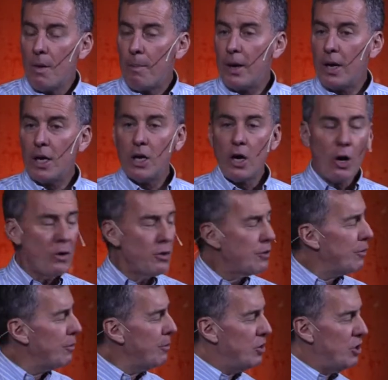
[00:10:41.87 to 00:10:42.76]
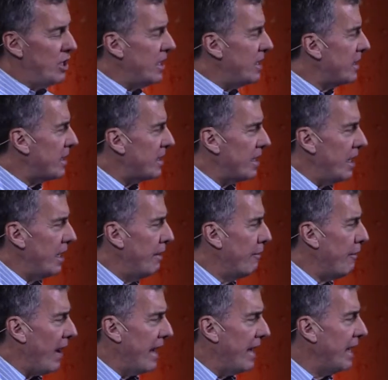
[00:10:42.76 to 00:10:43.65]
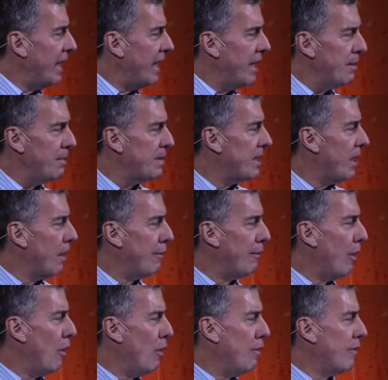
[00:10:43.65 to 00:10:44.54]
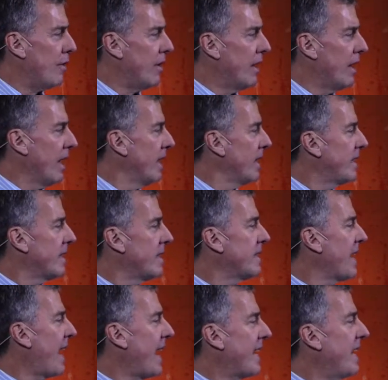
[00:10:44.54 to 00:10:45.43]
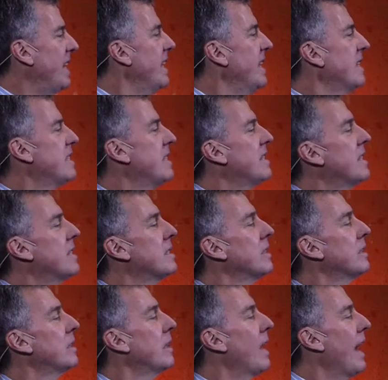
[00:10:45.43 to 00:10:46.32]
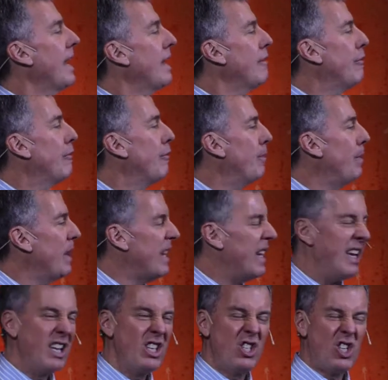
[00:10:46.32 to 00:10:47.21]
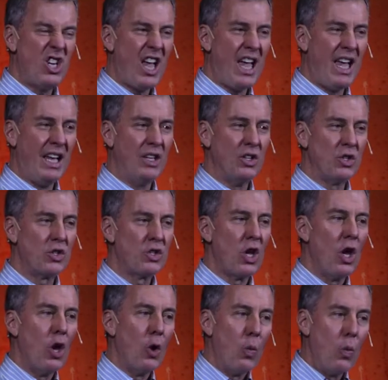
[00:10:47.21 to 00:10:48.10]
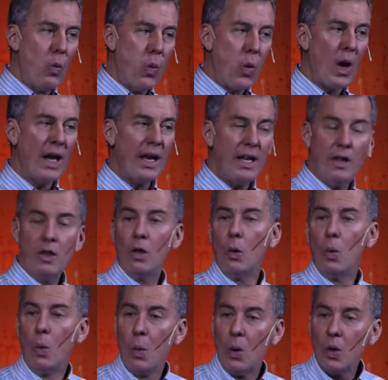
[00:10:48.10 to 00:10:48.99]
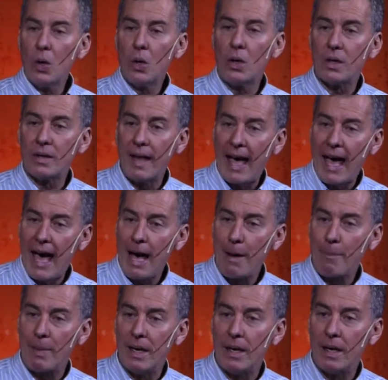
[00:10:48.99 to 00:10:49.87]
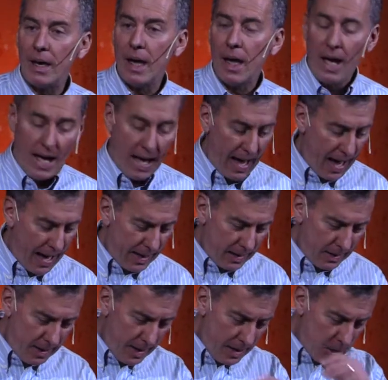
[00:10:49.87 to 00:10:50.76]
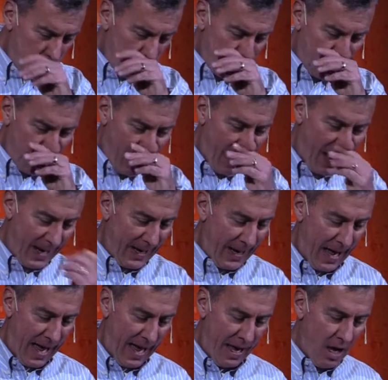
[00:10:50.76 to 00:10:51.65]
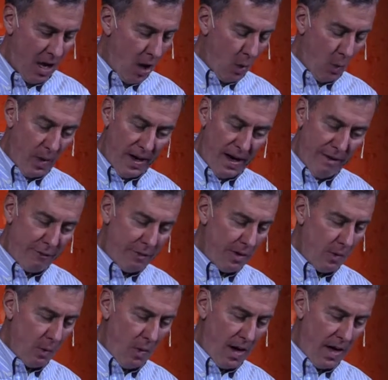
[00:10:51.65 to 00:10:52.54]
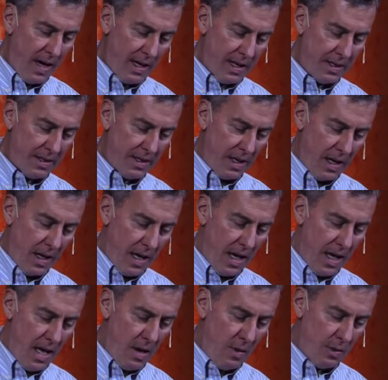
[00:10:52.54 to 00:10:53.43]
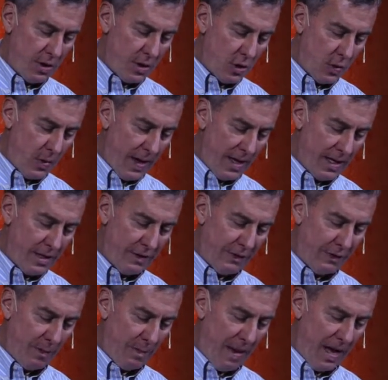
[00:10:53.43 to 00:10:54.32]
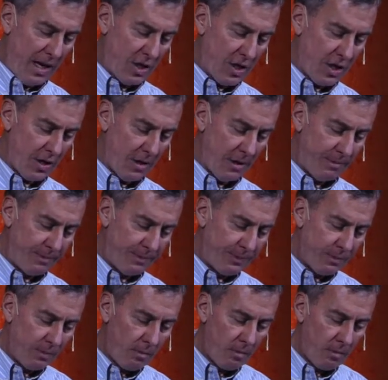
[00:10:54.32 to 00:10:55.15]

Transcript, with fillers: but it goes from Jesus inviting himself over to Zacchaeus' life being changed. What in the world happened at lunch that day? Whatever it was transformational.